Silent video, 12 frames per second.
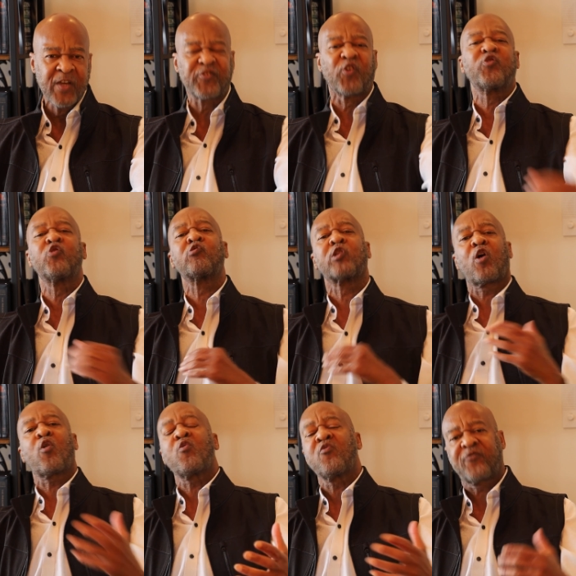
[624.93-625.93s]
So you
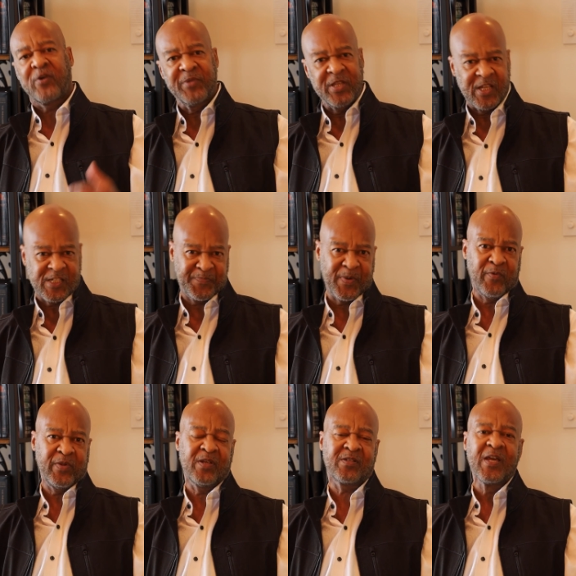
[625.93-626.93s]
learn from the
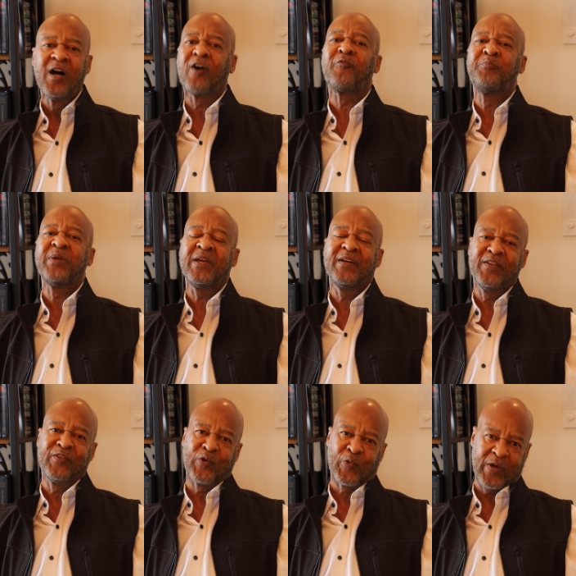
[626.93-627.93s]
experience of being
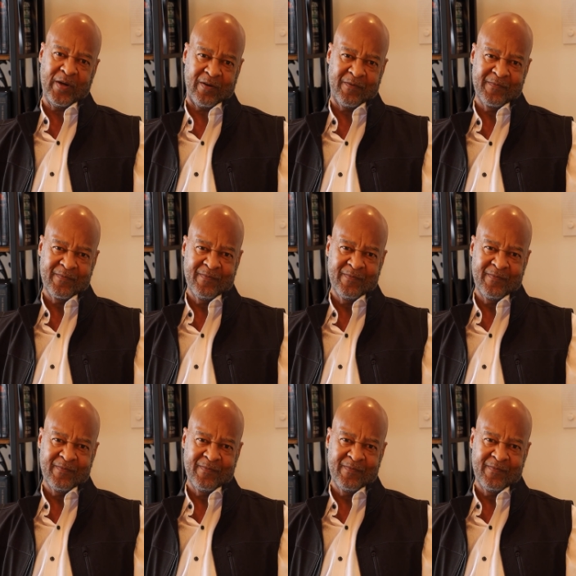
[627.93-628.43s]
in the rear.